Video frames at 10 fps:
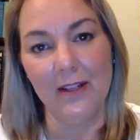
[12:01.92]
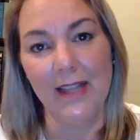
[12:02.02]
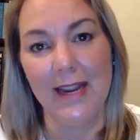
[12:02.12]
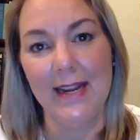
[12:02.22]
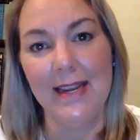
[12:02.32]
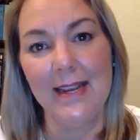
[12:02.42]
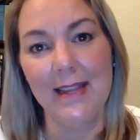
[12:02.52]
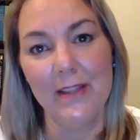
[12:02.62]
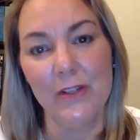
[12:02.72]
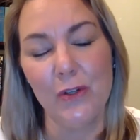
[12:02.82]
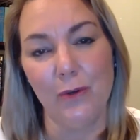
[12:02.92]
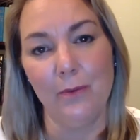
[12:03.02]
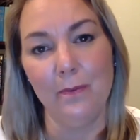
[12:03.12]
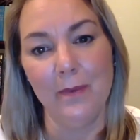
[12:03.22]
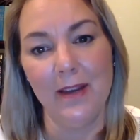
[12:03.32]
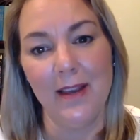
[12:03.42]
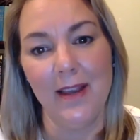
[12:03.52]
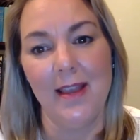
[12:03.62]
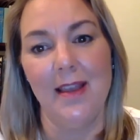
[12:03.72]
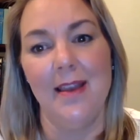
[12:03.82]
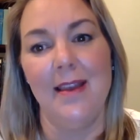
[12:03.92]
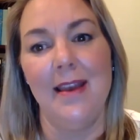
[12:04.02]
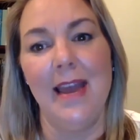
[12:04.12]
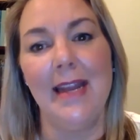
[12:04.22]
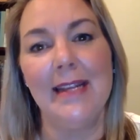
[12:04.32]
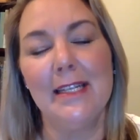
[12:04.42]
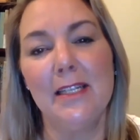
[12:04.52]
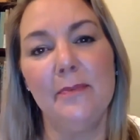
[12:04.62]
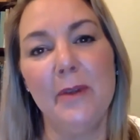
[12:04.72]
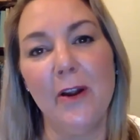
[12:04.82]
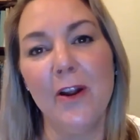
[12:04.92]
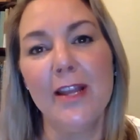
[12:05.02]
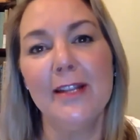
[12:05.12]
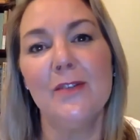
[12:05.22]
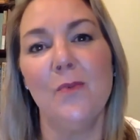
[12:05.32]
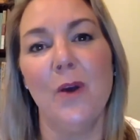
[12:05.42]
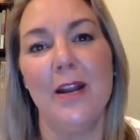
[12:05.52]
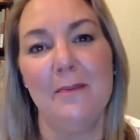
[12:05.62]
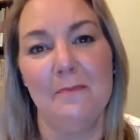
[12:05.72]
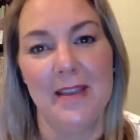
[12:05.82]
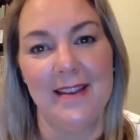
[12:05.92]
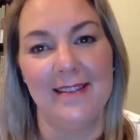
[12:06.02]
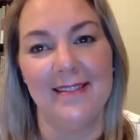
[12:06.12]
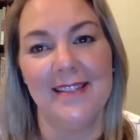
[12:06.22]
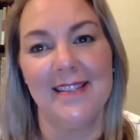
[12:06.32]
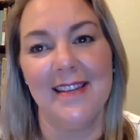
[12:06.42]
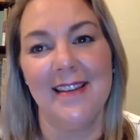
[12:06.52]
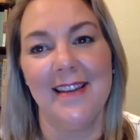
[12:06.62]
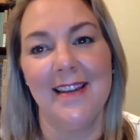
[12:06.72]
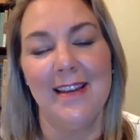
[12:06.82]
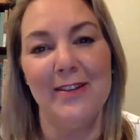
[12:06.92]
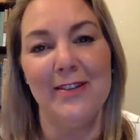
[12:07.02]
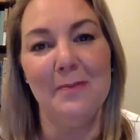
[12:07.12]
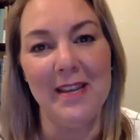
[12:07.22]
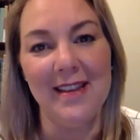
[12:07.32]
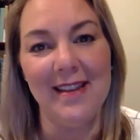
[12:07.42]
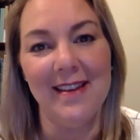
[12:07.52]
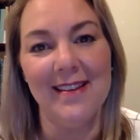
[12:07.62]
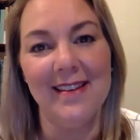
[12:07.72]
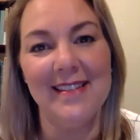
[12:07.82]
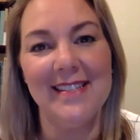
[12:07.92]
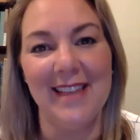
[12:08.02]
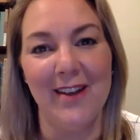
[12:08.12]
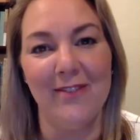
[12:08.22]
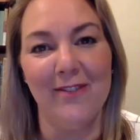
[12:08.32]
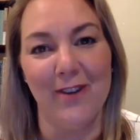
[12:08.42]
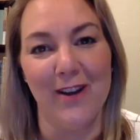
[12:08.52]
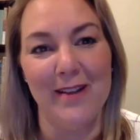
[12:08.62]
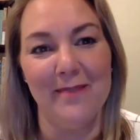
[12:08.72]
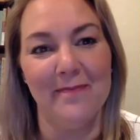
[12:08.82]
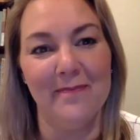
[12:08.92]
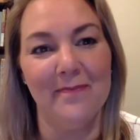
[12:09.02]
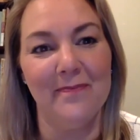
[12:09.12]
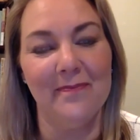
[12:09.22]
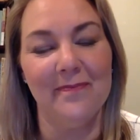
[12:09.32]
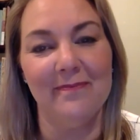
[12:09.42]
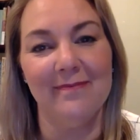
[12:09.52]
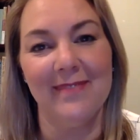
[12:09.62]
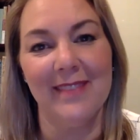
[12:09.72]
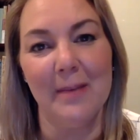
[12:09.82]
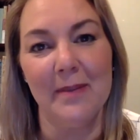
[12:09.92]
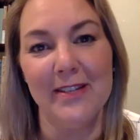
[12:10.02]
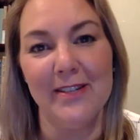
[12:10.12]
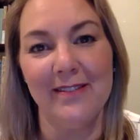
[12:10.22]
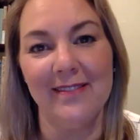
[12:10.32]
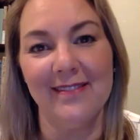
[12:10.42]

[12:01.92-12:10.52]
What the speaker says: Lady at the tomb and experience what it means to be set free. God bless you.